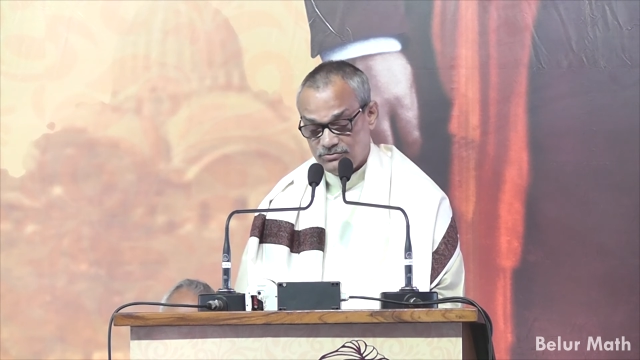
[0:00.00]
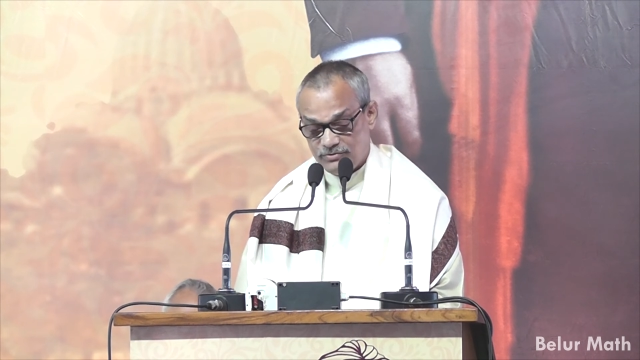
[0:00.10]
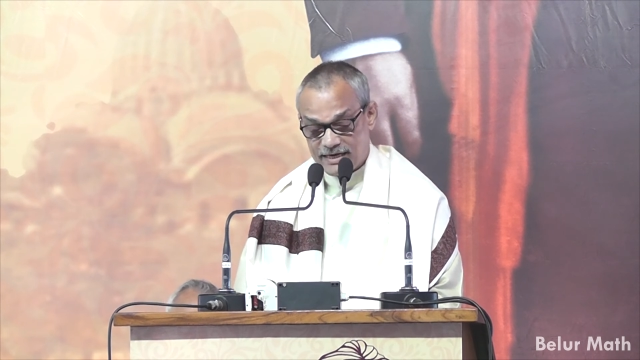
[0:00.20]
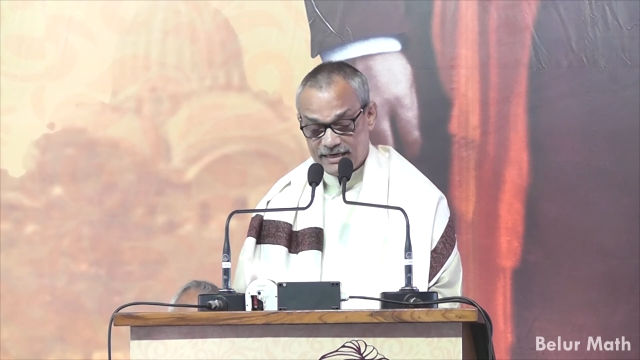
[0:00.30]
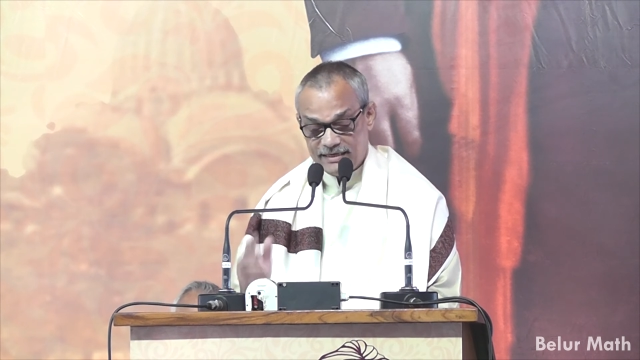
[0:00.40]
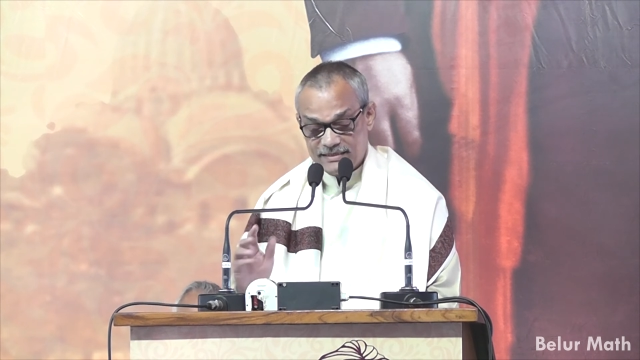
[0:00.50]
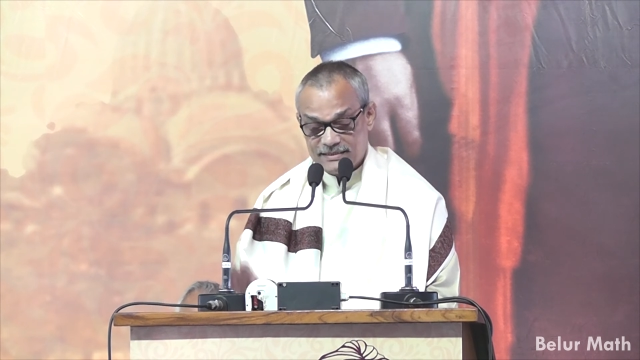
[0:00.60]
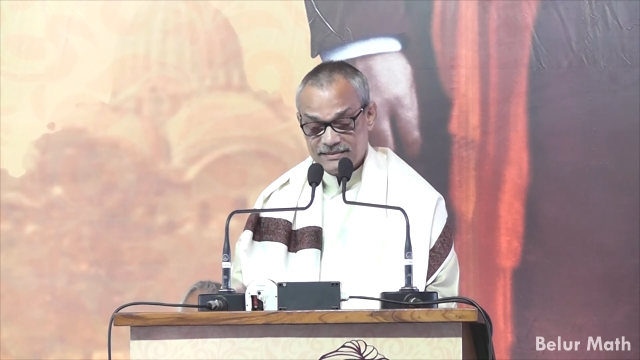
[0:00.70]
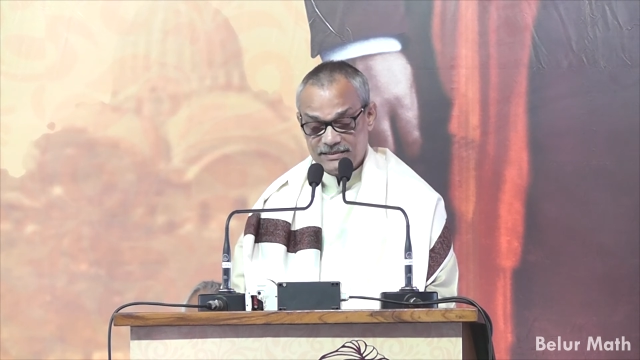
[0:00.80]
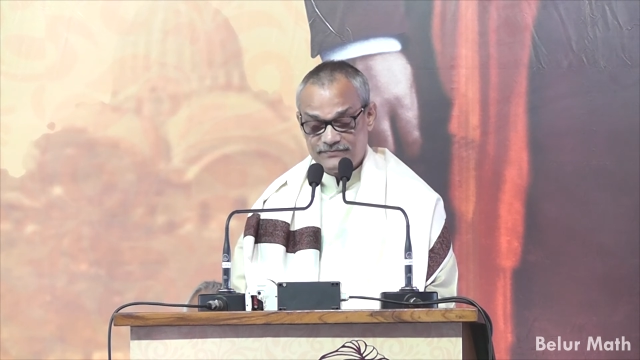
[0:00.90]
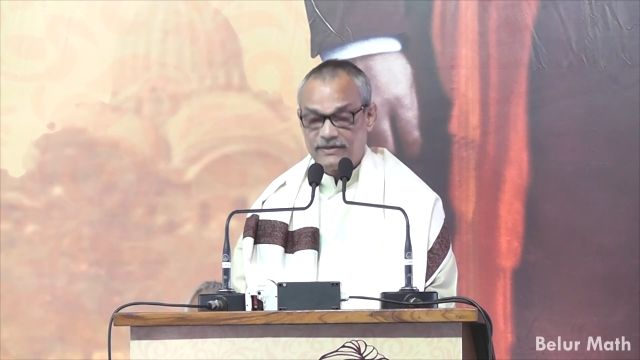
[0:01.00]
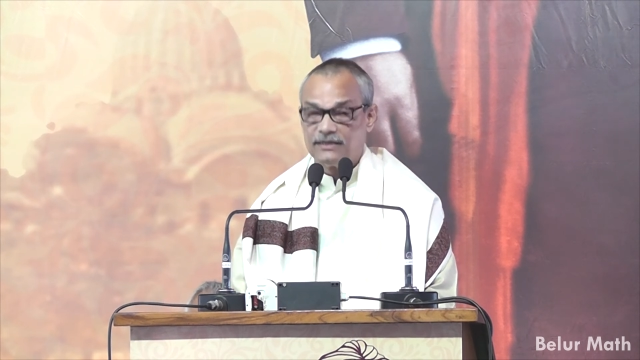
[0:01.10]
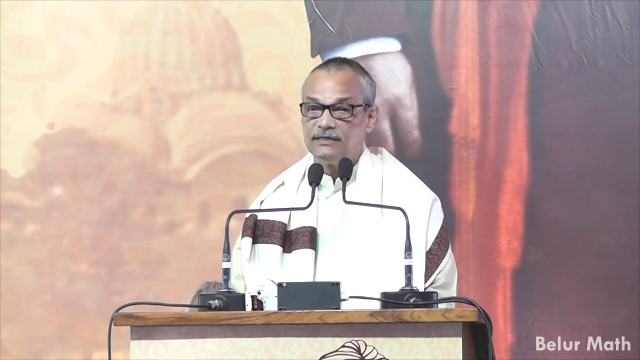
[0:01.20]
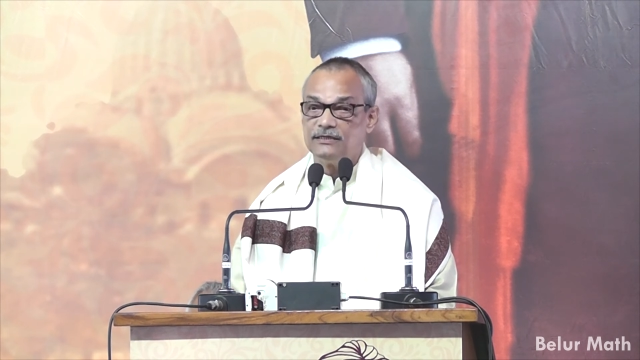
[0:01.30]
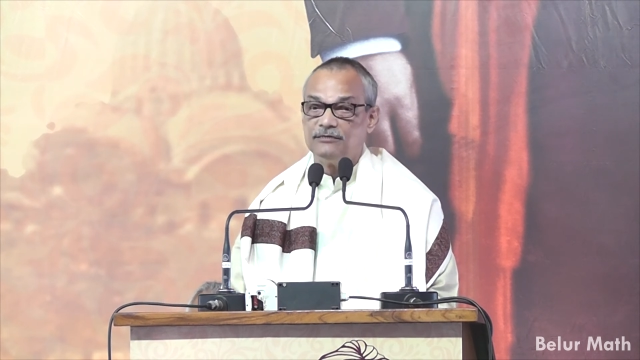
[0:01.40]
We can discuss this
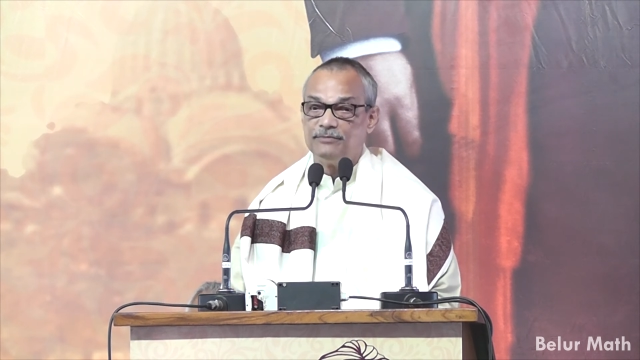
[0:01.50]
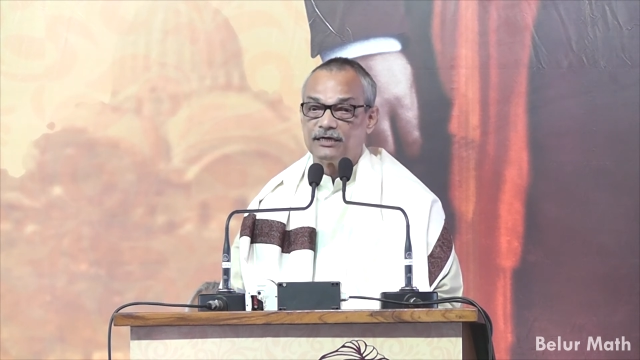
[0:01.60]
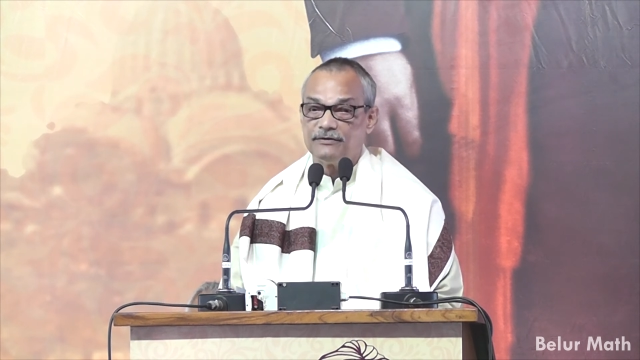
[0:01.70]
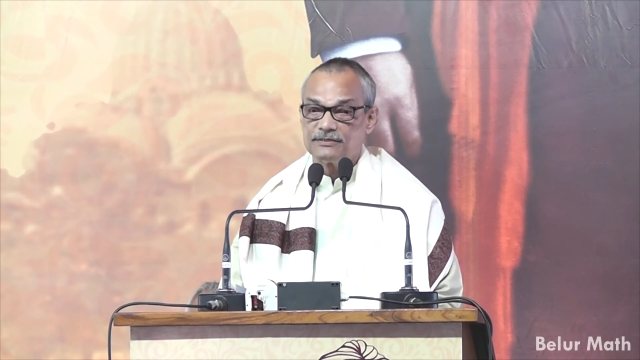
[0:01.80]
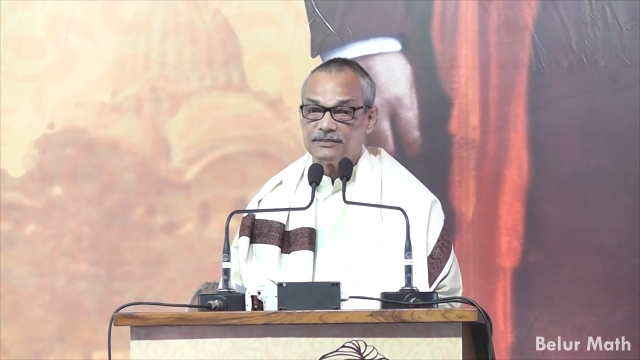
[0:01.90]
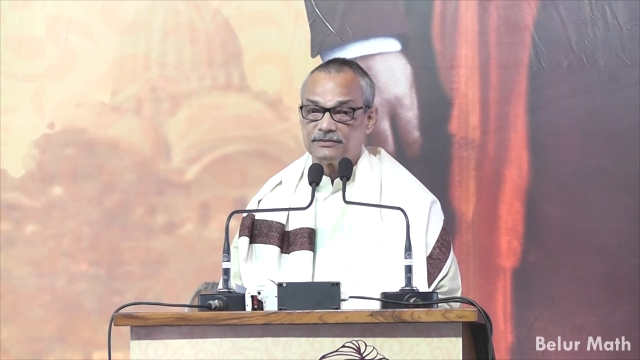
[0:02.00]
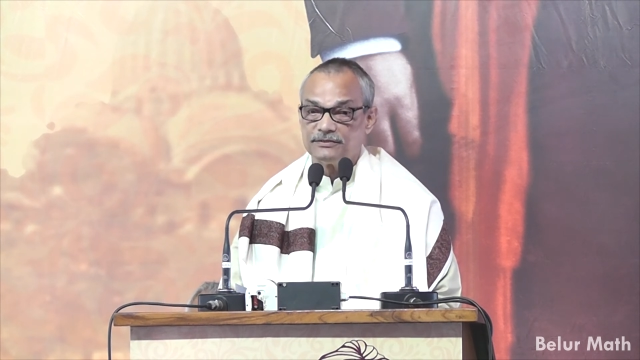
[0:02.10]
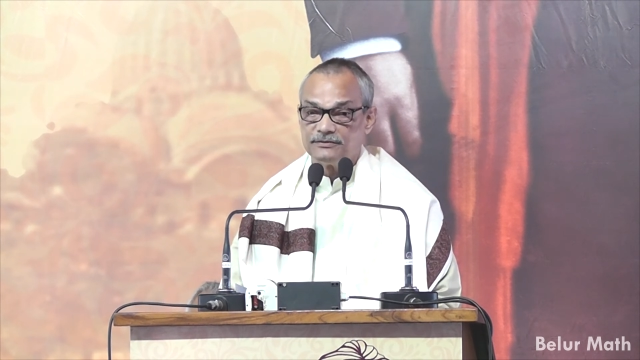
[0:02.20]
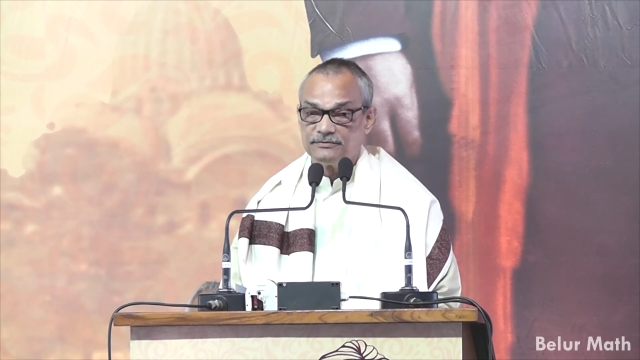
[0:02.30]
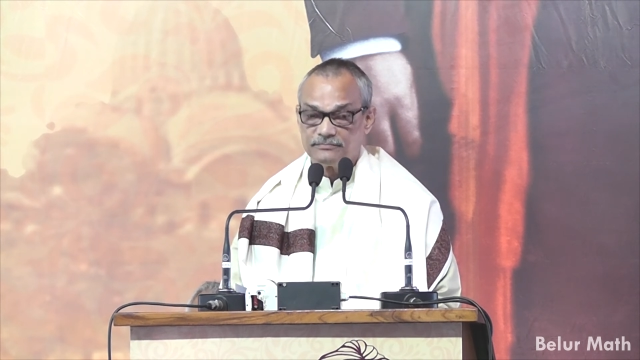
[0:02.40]
further in the breakout session.